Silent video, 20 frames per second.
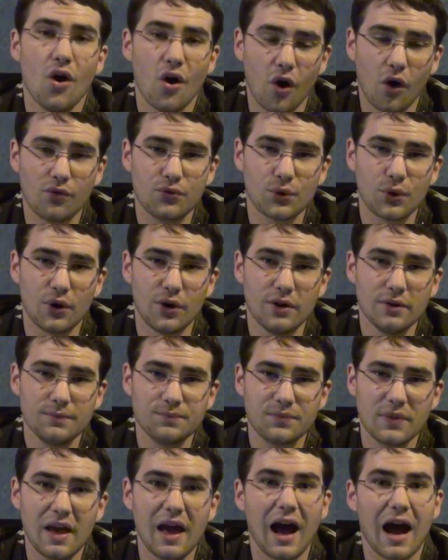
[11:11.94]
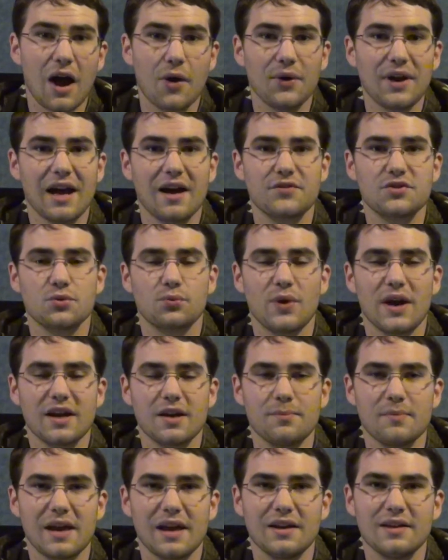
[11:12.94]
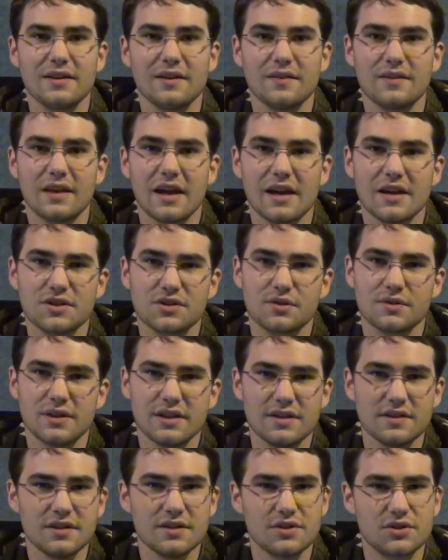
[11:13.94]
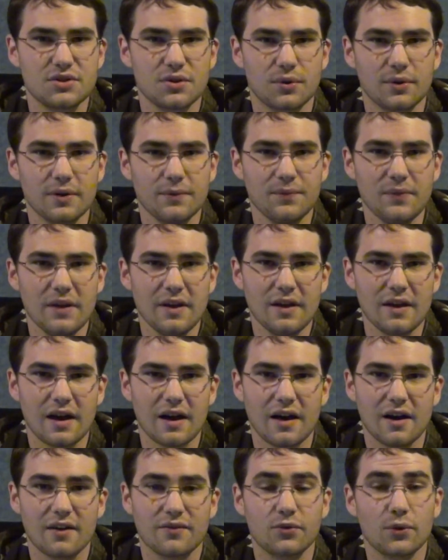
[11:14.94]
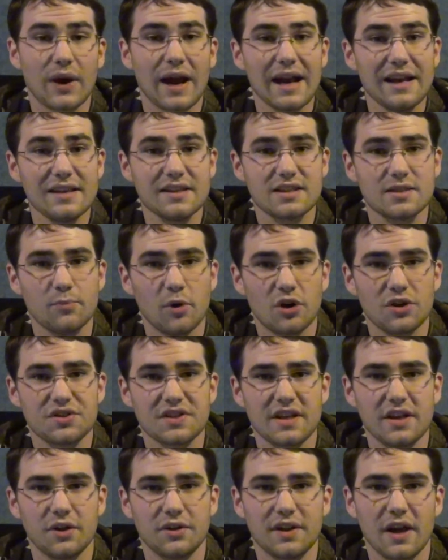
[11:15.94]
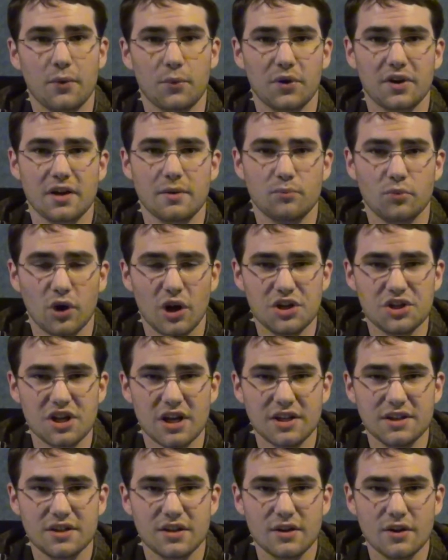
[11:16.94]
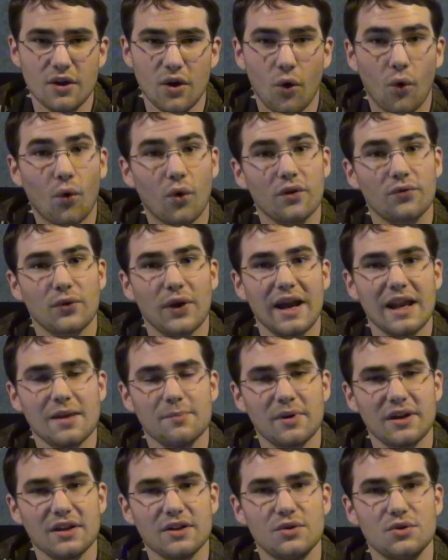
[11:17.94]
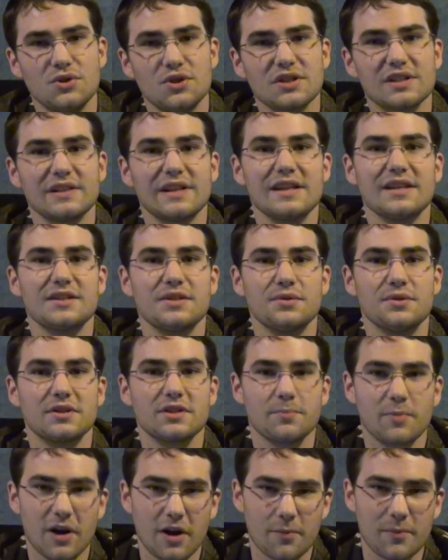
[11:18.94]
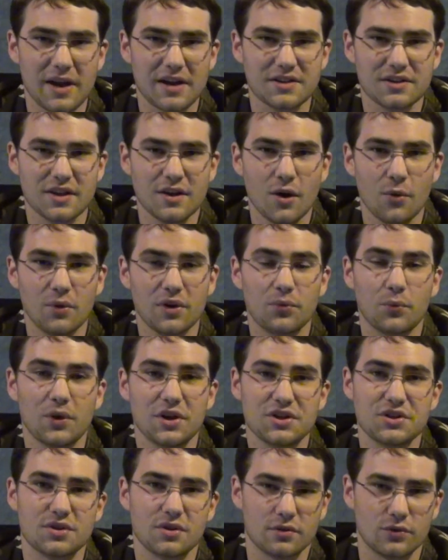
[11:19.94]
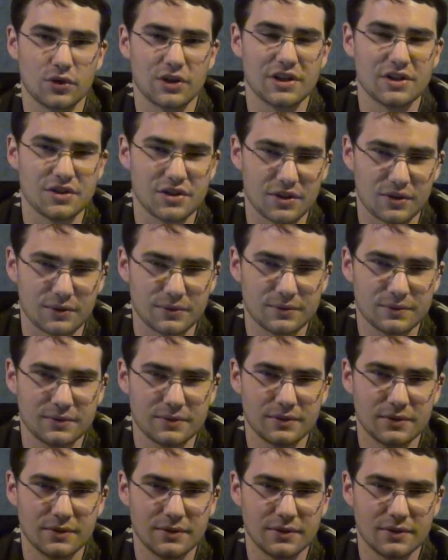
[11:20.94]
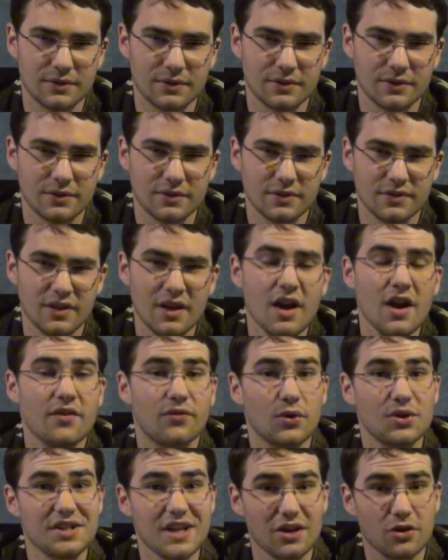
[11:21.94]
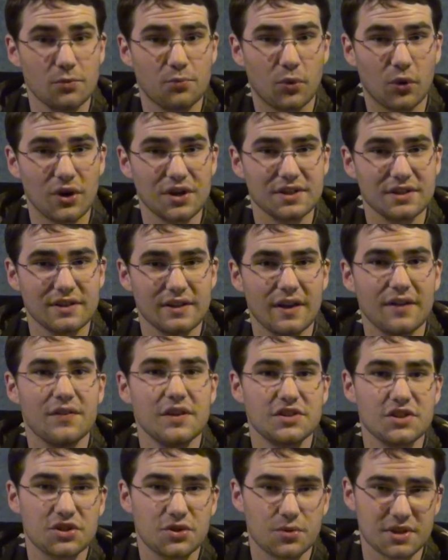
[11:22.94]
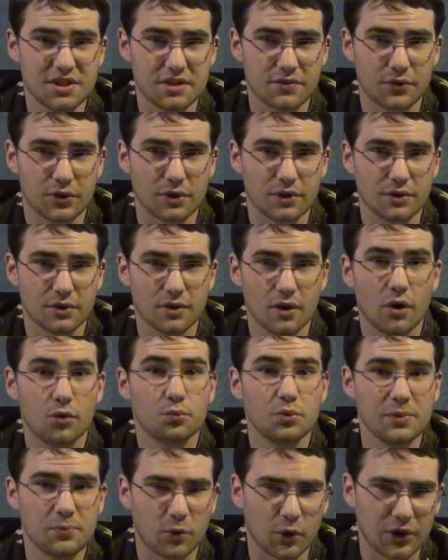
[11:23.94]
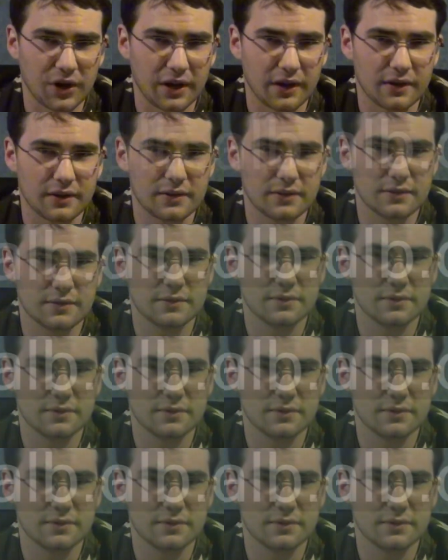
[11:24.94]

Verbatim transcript: Overall, I would have to recommend the Acer Easy Store uh, for any small scale networking project or for anybody who just likes to experiment with what a server can do. For Tech Report, this is Christopher, reporting.